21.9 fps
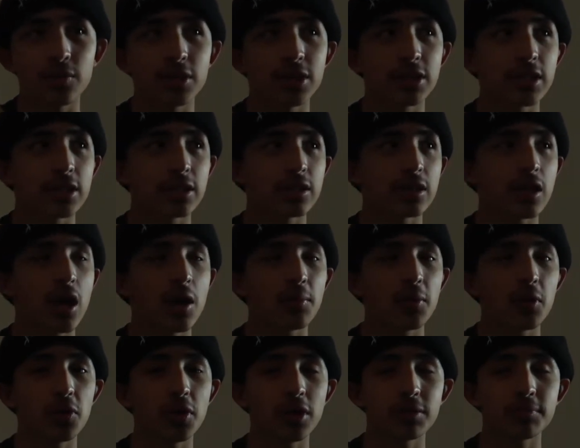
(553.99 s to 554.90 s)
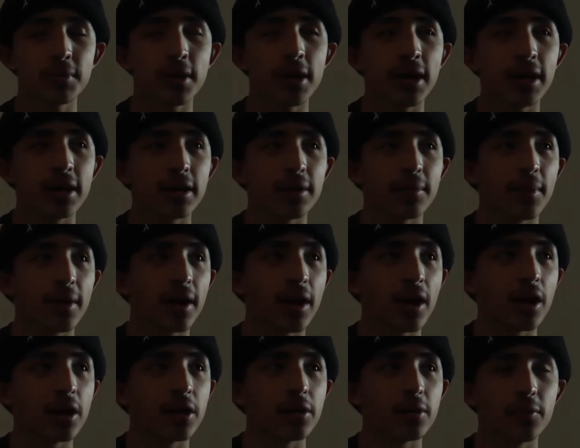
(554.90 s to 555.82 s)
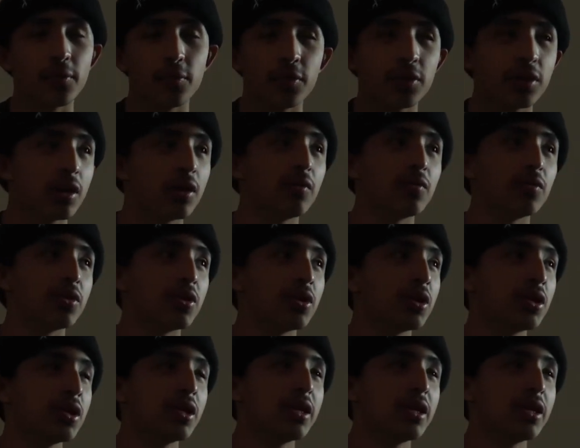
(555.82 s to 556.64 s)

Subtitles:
He's like, "Nah, bro, that's mine." I'm like, "Alright, whatever."